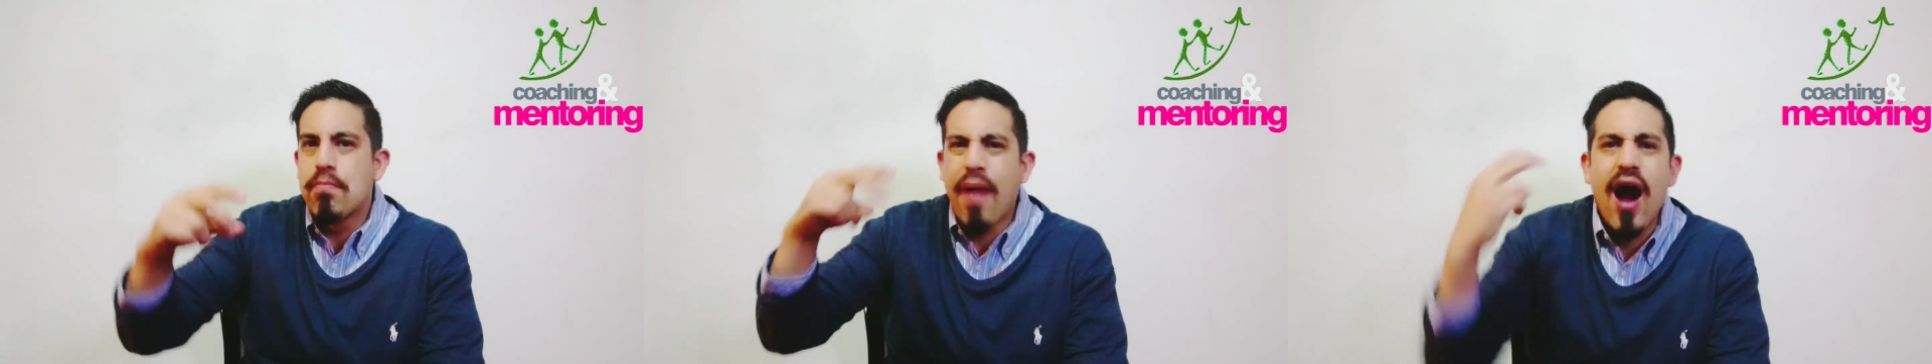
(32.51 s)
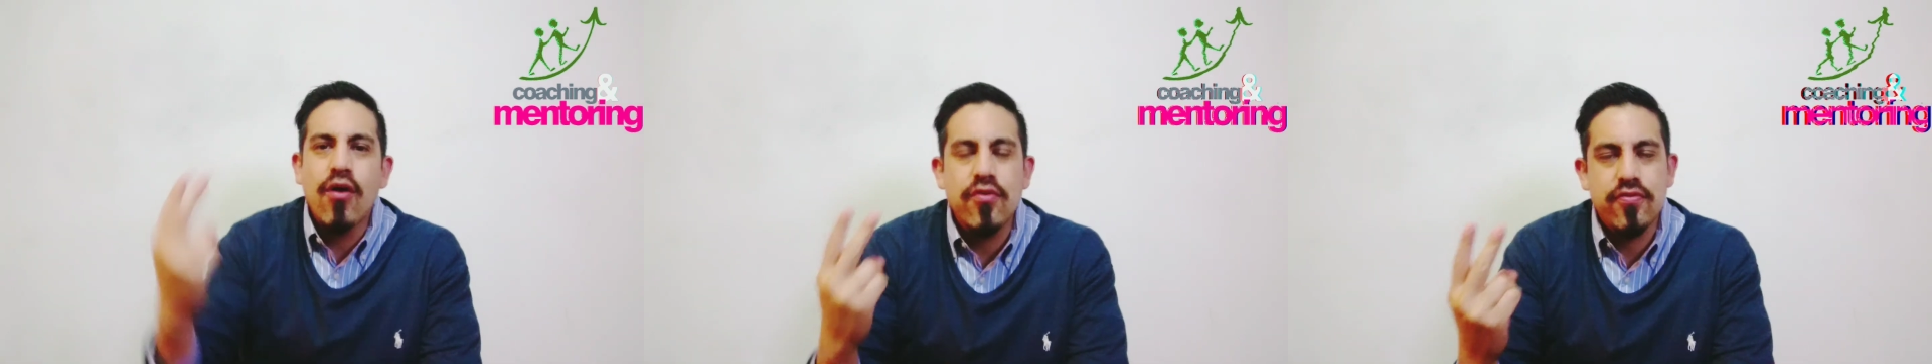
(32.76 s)

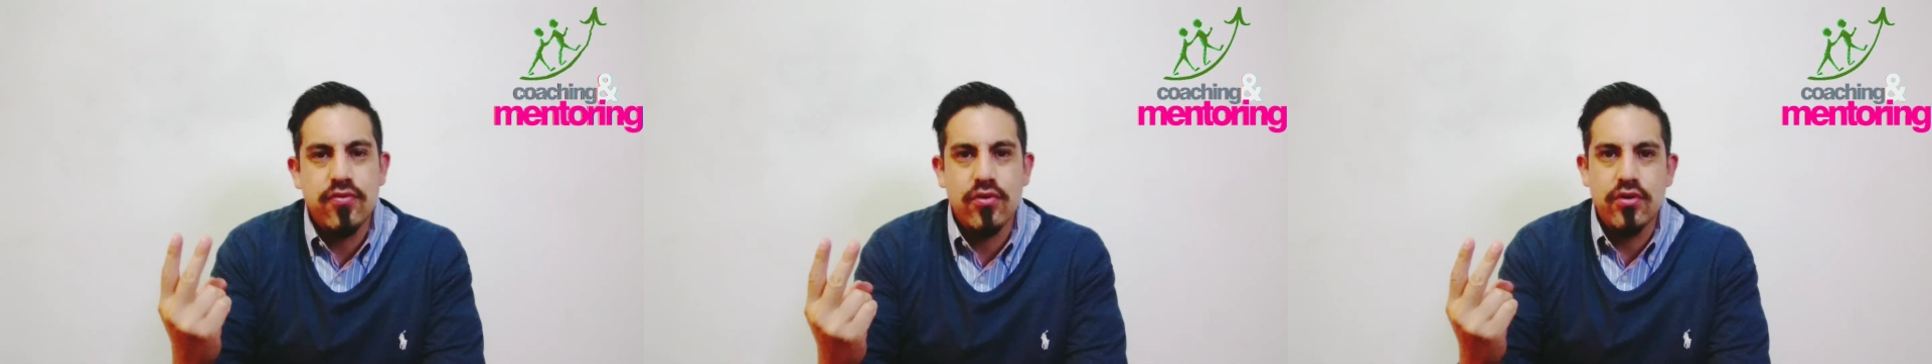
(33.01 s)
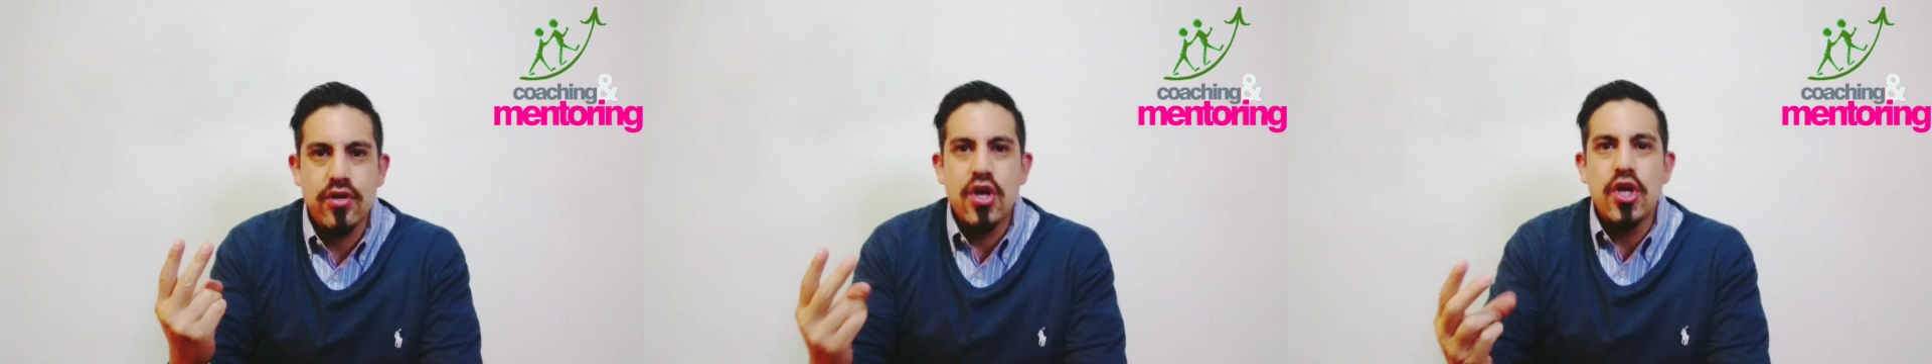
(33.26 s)

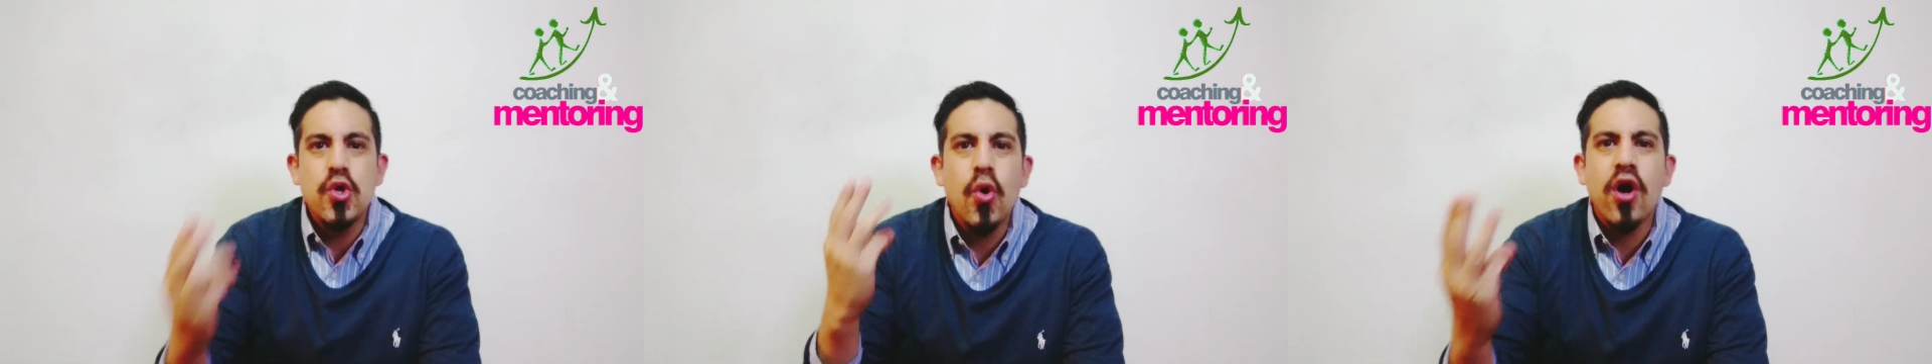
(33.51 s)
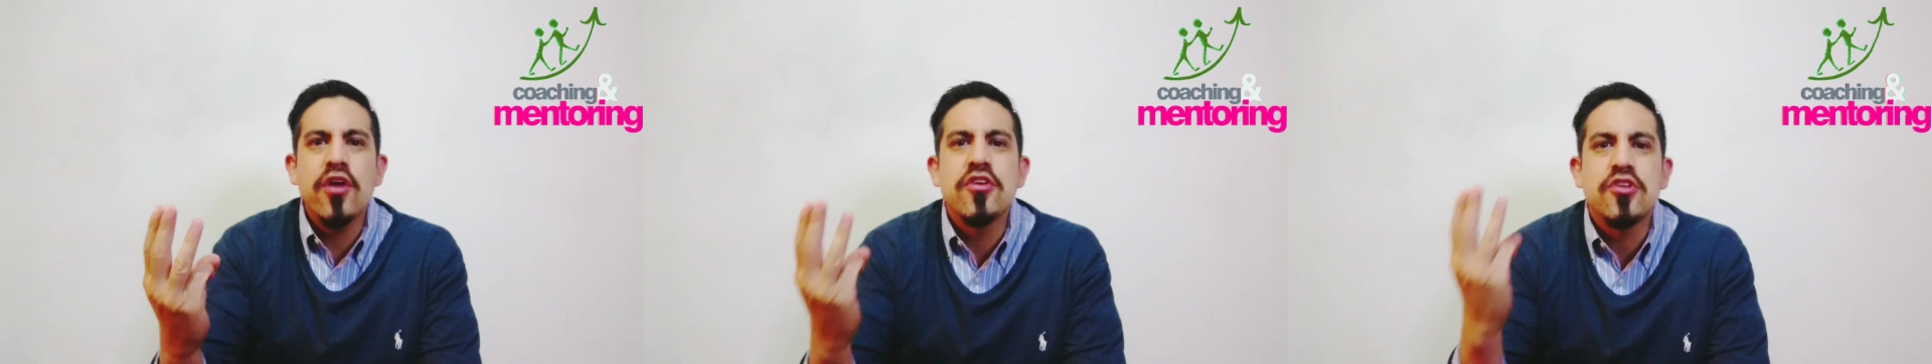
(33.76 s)
powerful,
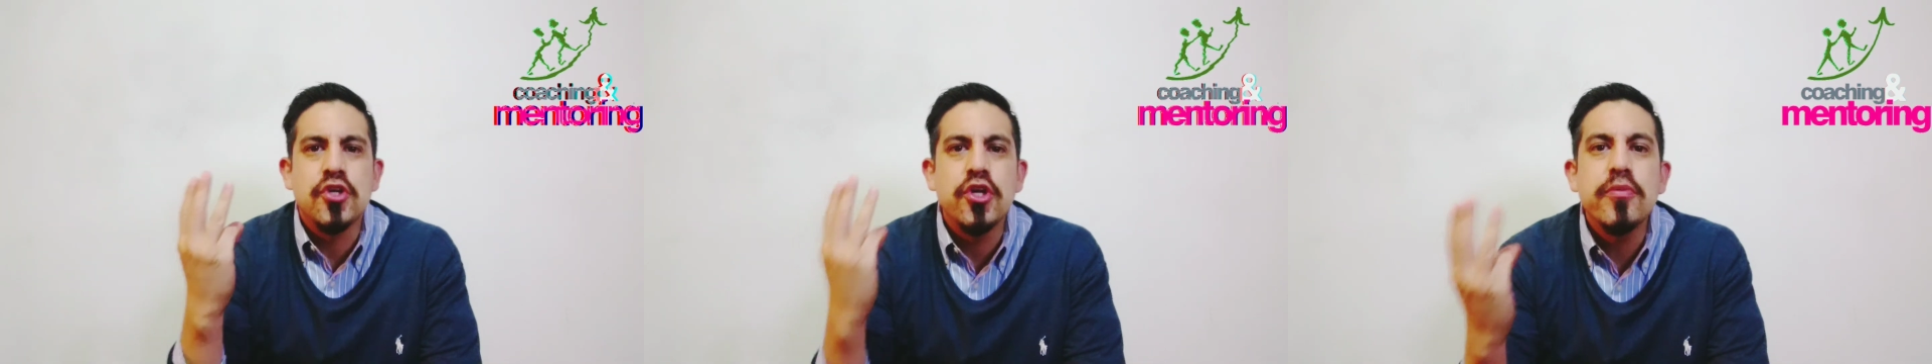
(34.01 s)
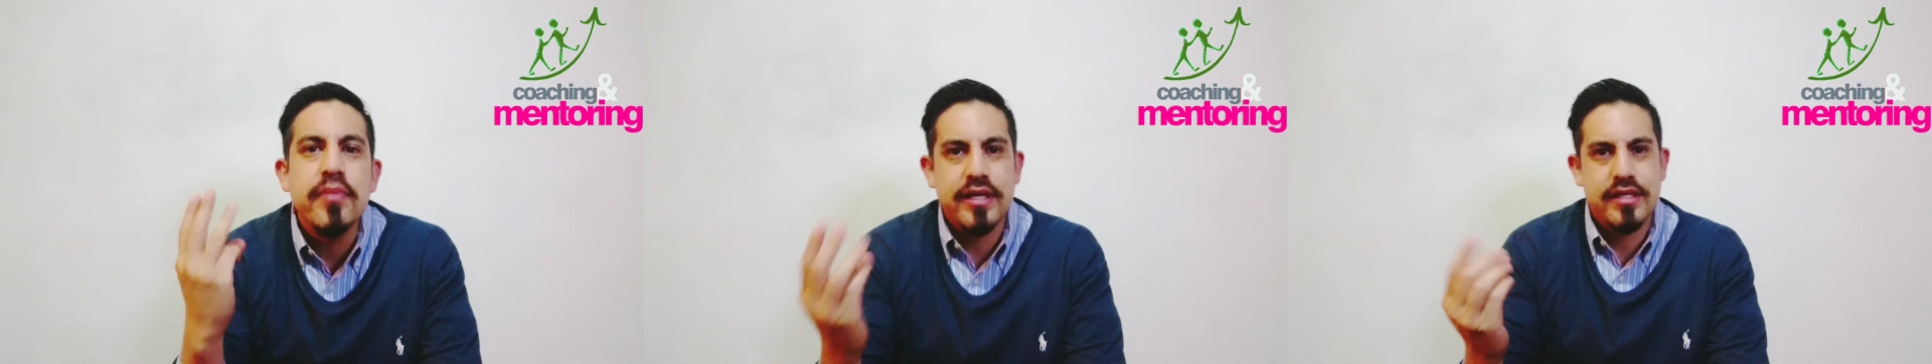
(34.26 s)
you are
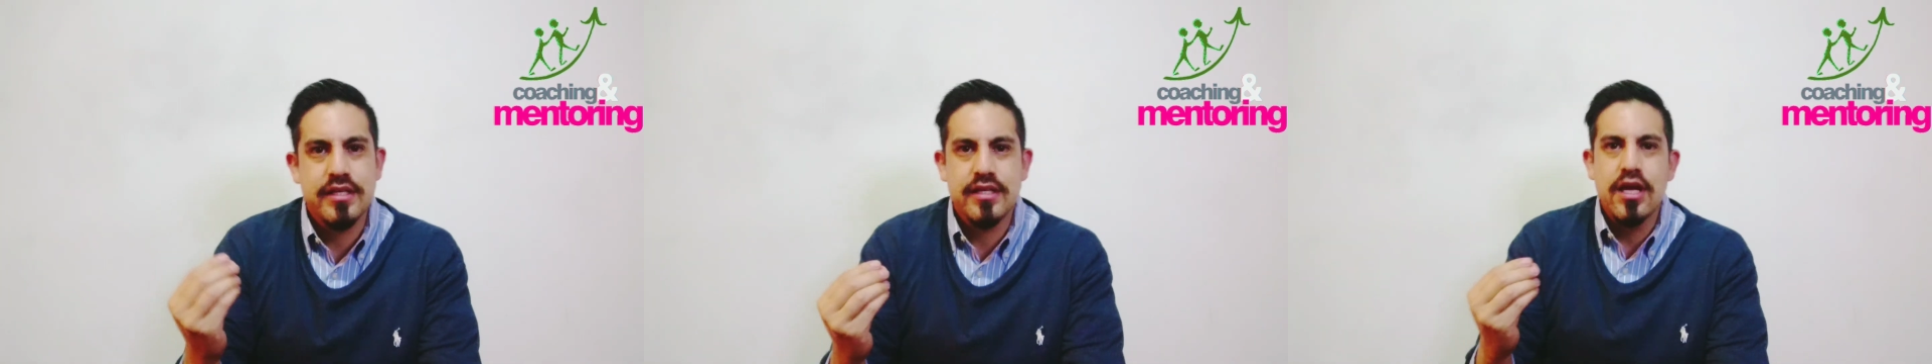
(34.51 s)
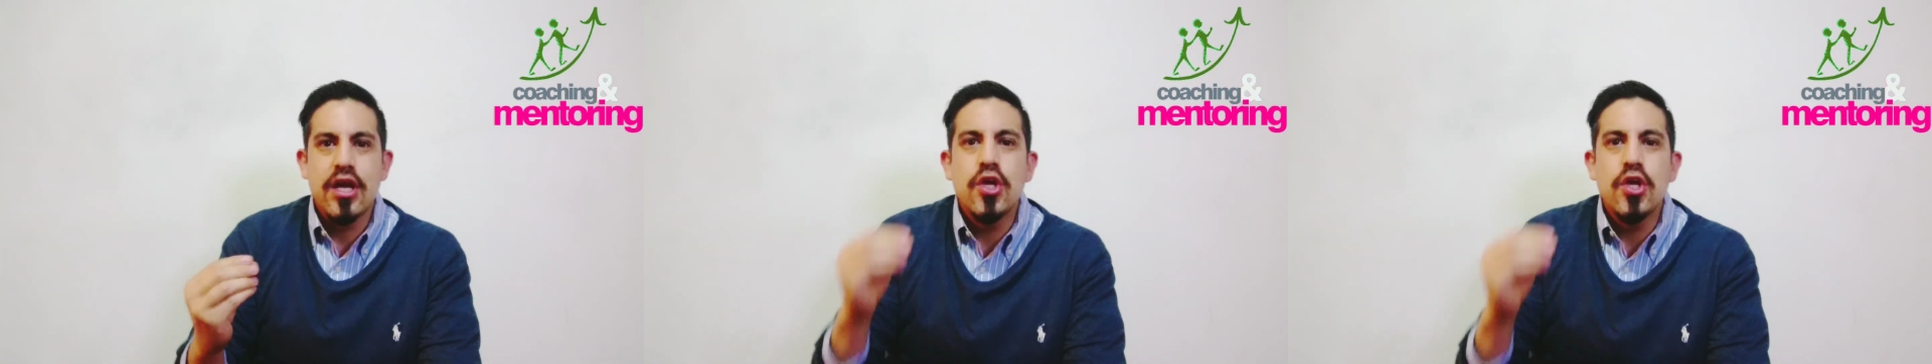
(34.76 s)
determined,